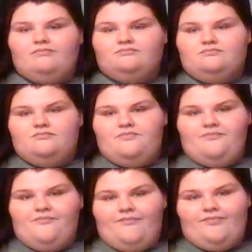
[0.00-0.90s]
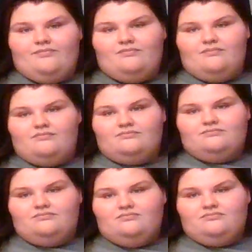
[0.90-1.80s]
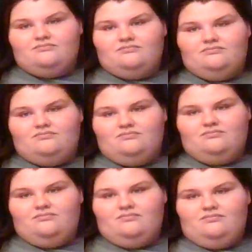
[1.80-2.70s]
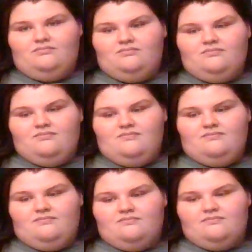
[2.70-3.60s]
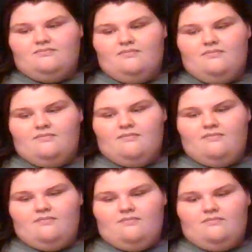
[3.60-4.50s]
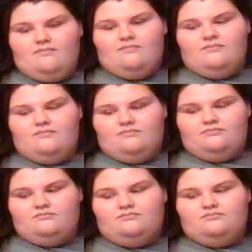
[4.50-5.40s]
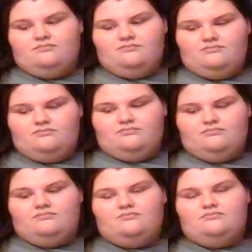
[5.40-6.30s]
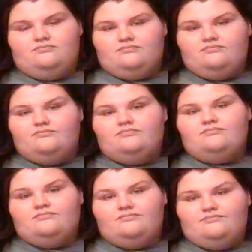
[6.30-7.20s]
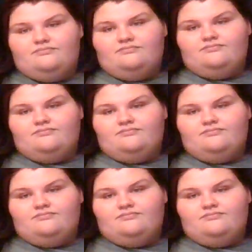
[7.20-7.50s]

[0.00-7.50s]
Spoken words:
This person isn't speaking.